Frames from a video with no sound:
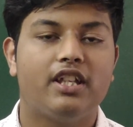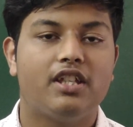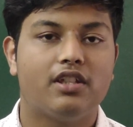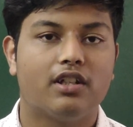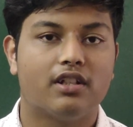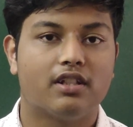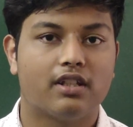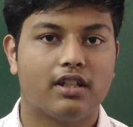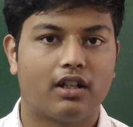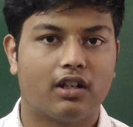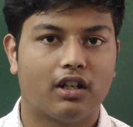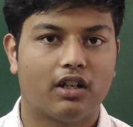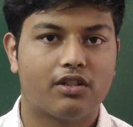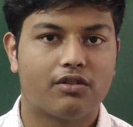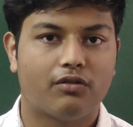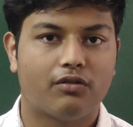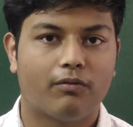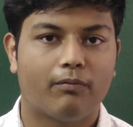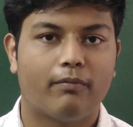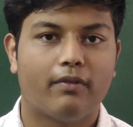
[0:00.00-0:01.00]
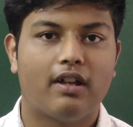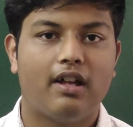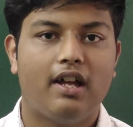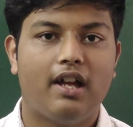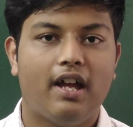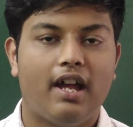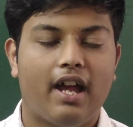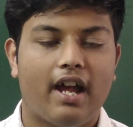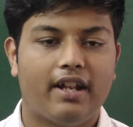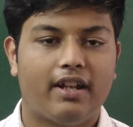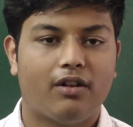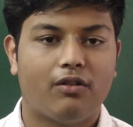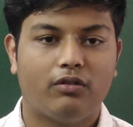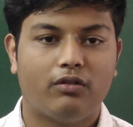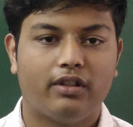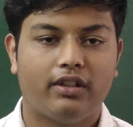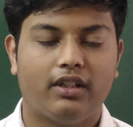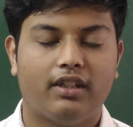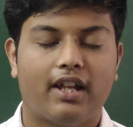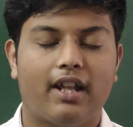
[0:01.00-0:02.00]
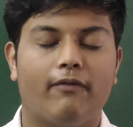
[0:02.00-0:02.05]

teachers in classroom, and I wrote it.